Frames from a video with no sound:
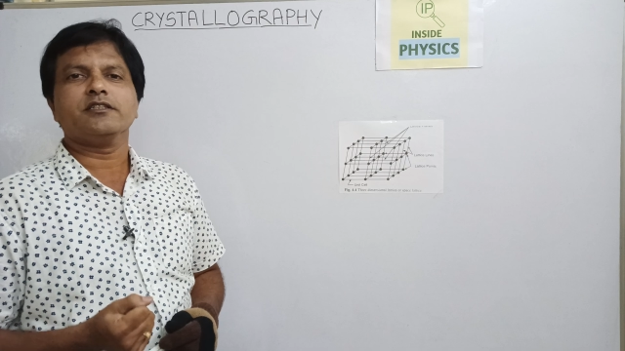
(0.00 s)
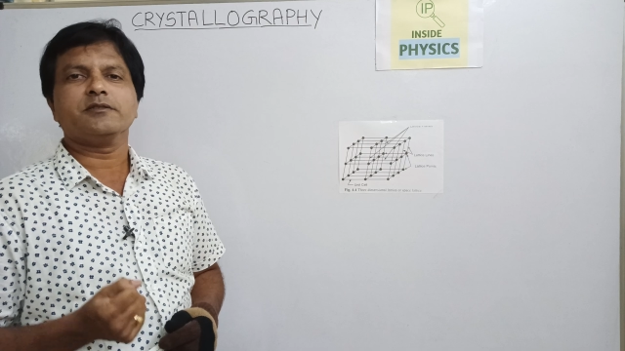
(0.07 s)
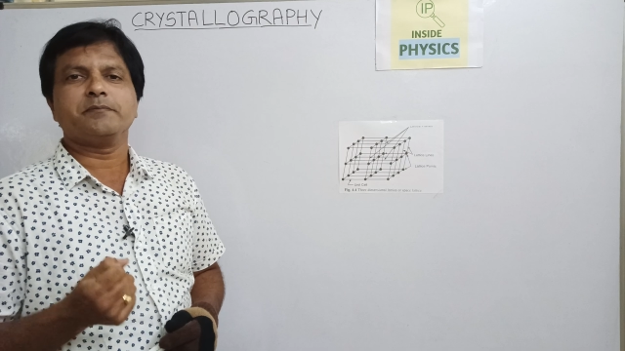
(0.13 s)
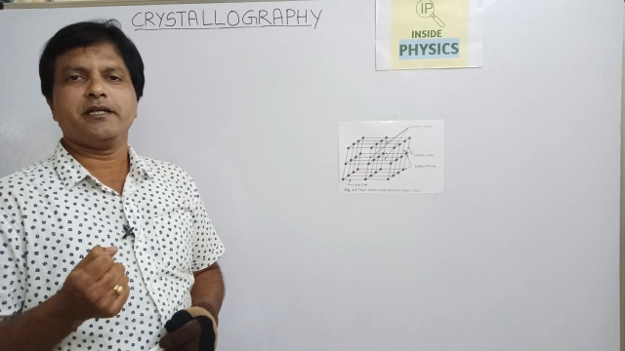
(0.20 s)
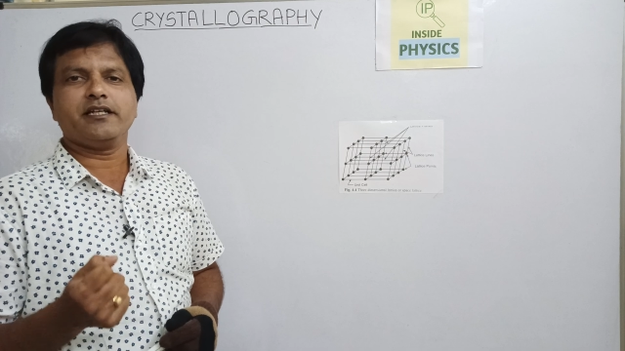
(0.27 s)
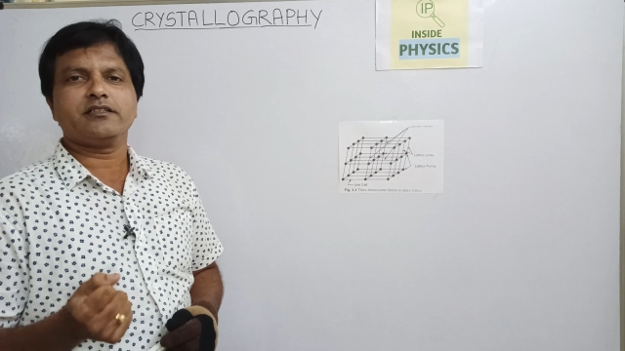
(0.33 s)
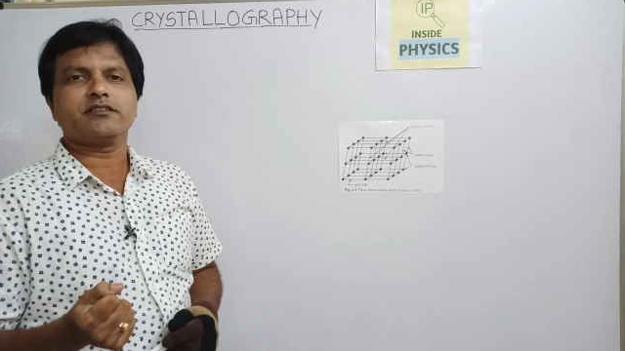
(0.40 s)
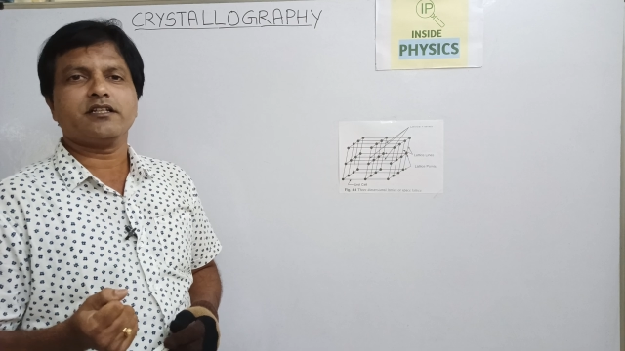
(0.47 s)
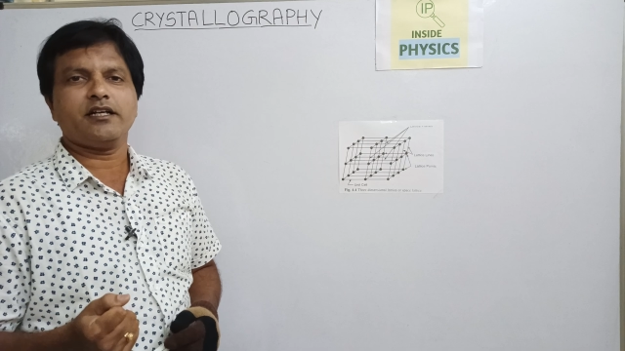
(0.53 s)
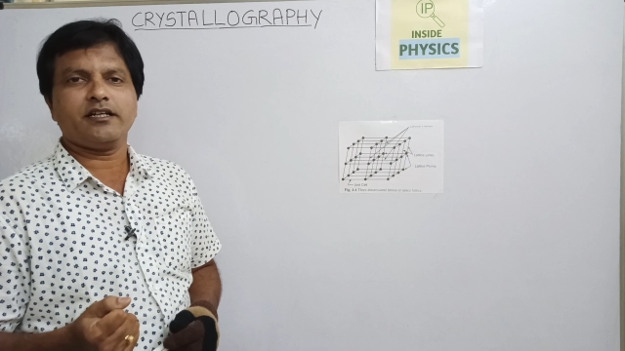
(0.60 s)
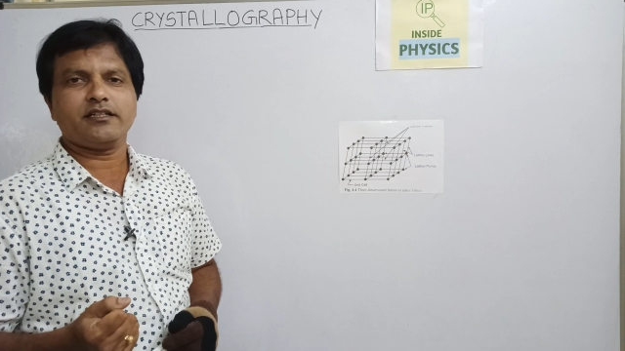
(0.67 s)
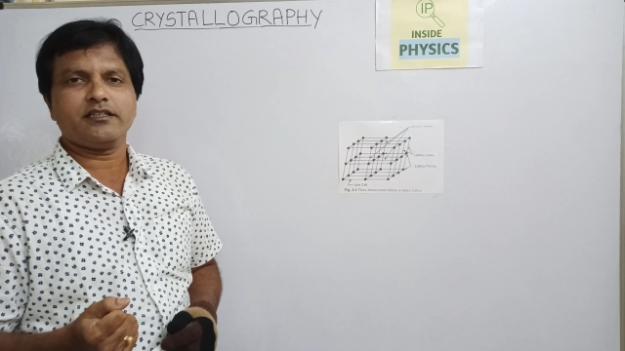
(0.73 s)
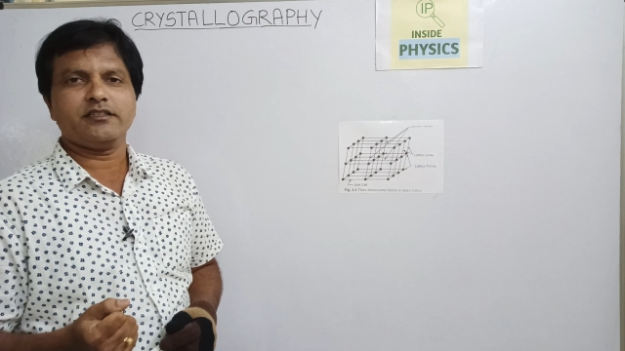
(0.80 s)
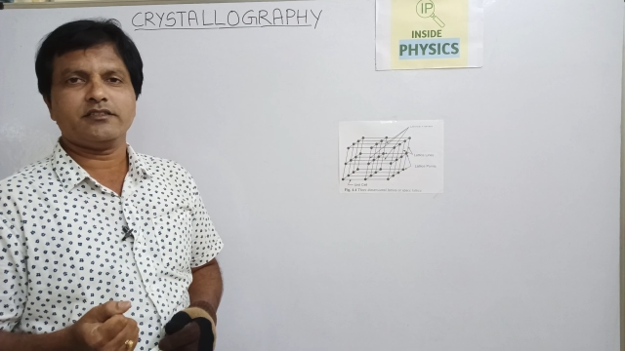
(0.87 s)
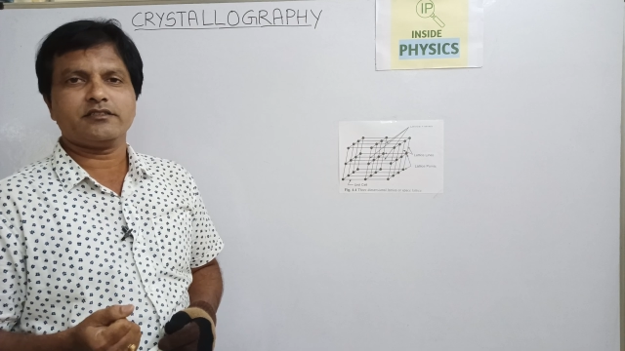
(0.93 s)
space
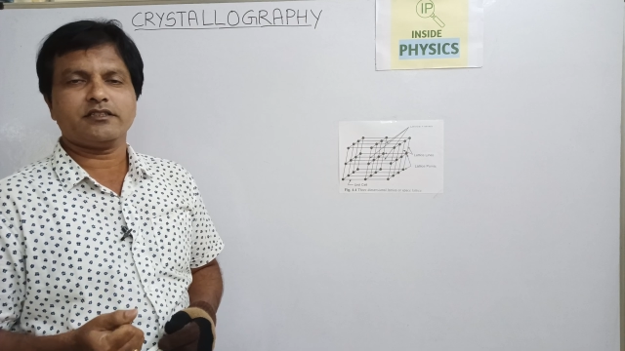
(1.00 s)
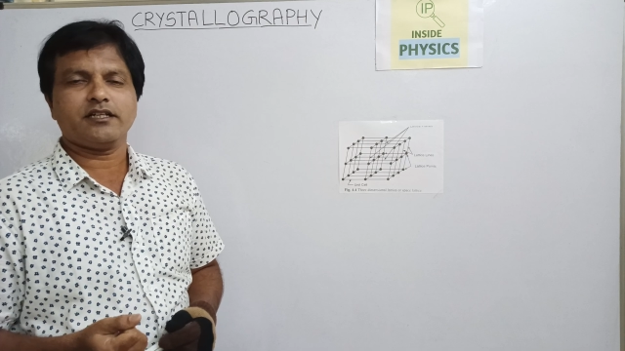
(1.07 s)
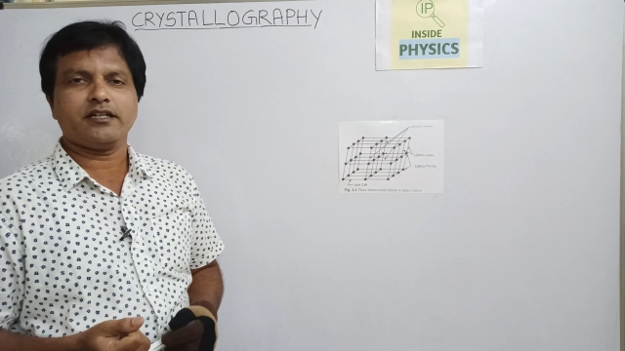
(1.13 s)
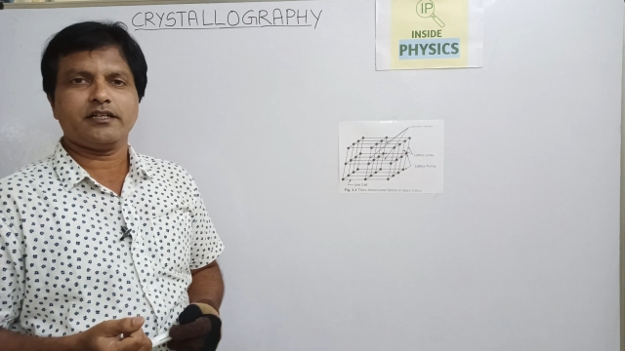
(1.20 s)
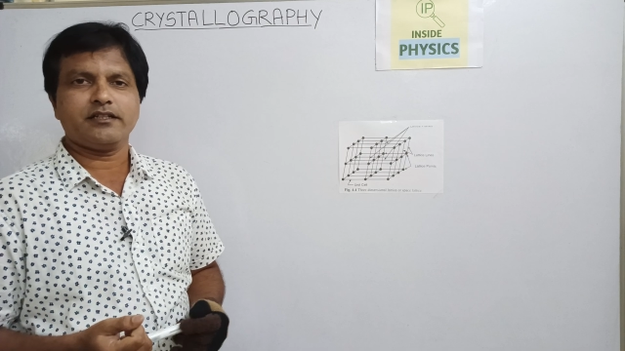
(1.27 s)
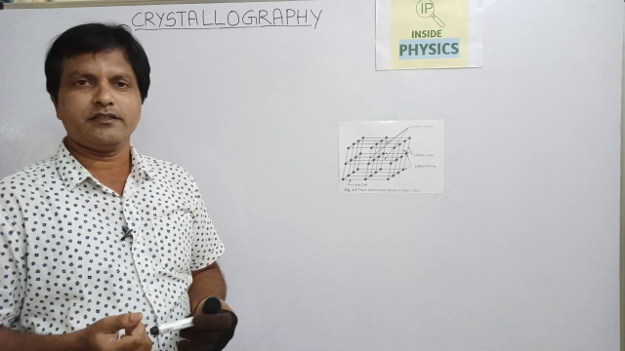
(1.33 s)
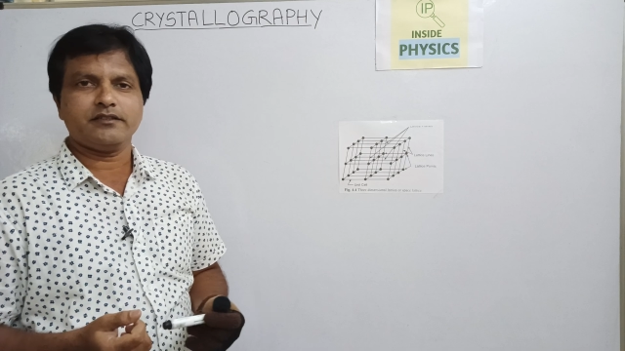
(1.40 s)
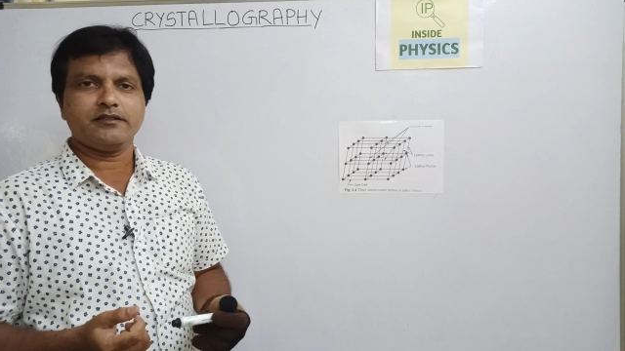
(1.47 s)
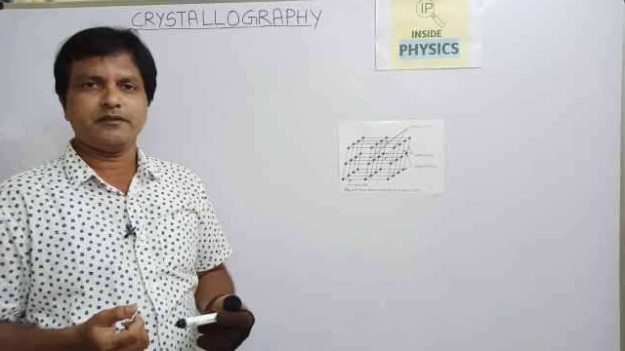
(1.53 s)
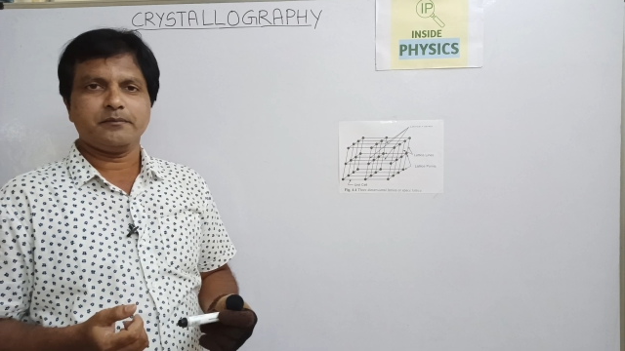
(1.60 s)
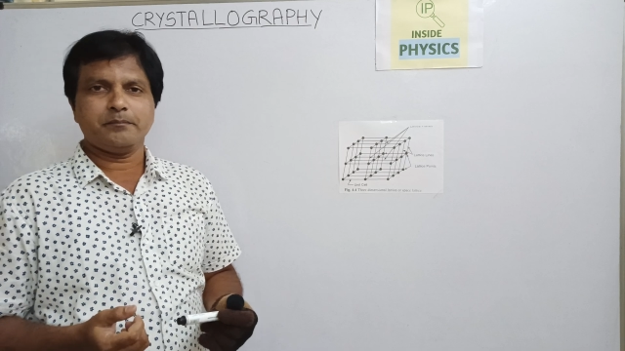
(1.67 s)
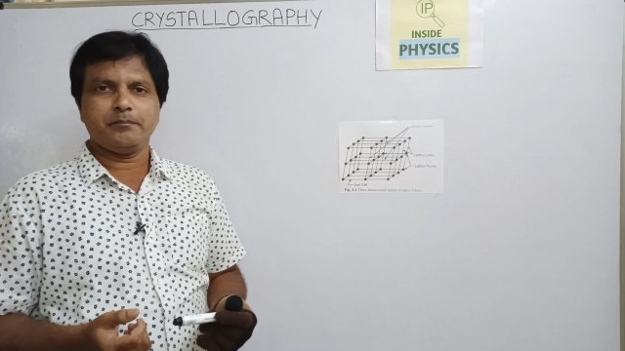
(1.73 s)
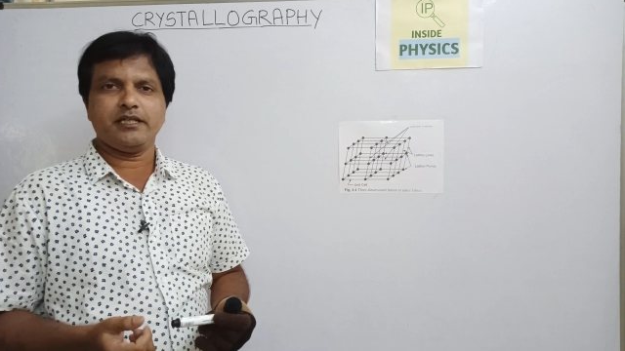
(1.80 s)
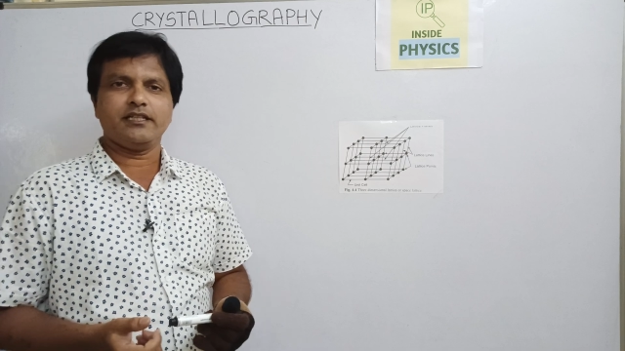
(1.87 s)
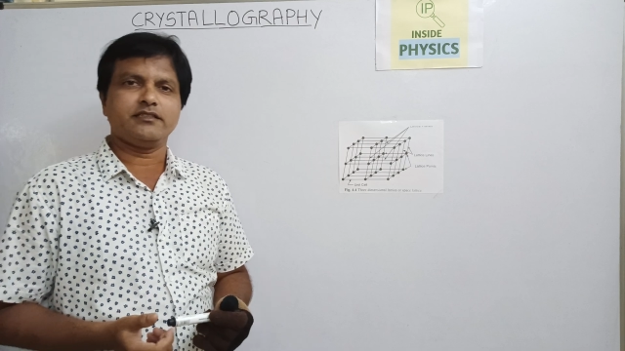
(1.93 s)
lattice and
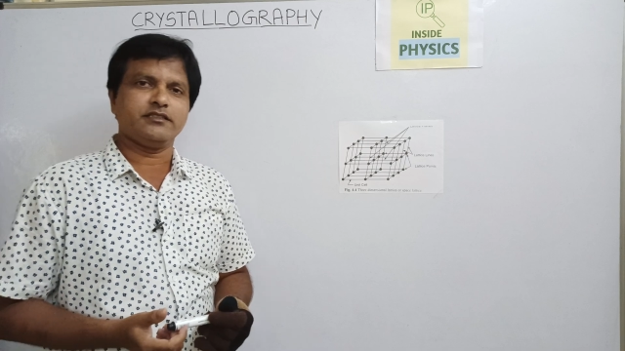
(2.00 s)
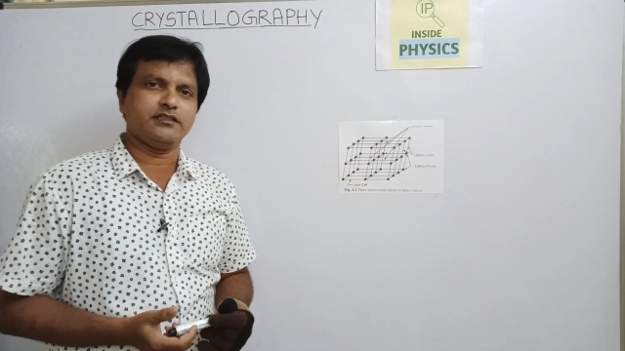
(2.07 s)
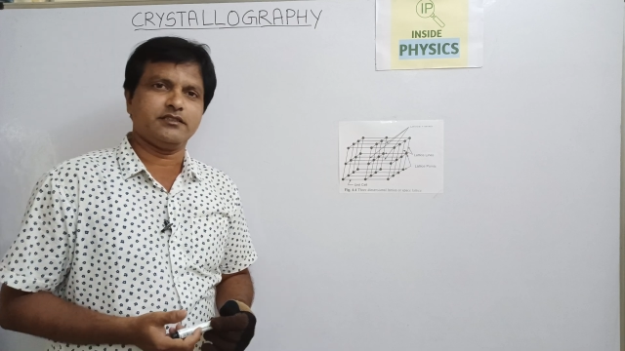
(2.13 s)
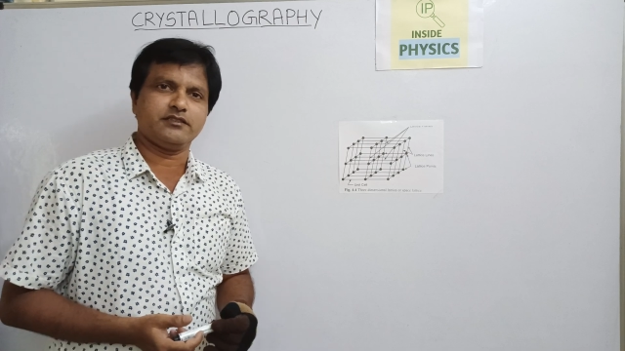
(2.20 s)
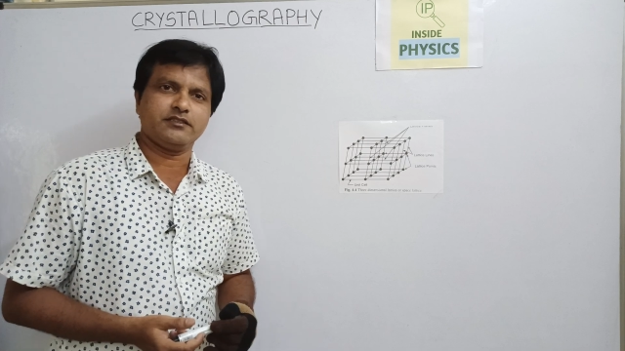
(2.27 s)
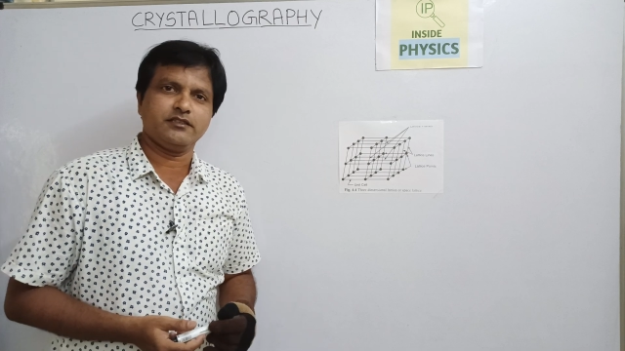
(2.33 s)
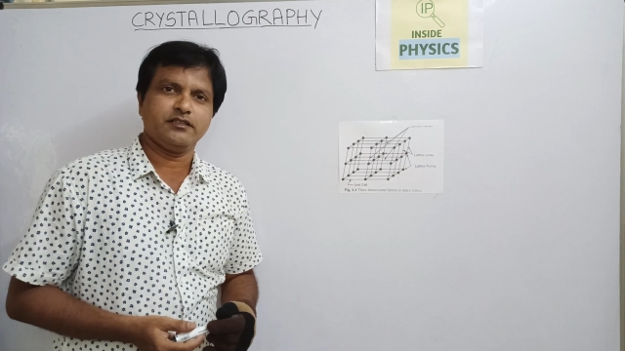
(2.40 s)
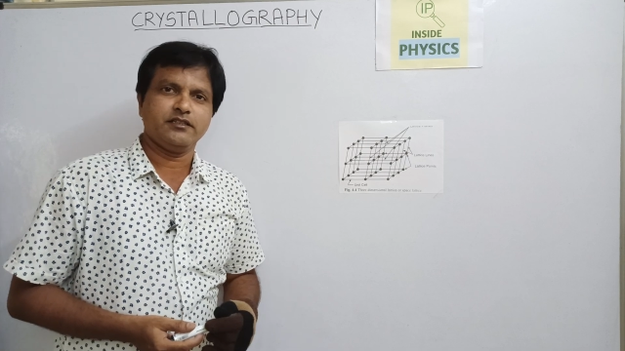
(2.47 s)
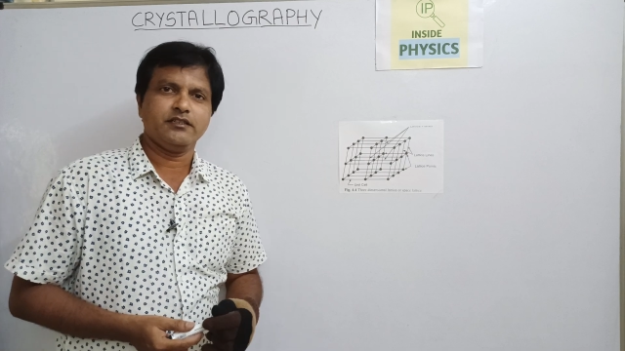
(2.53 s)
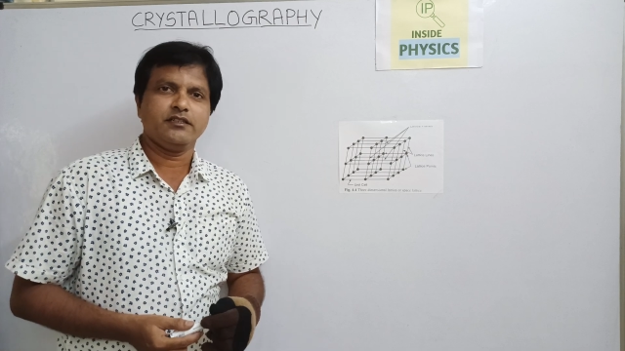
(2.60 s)
basis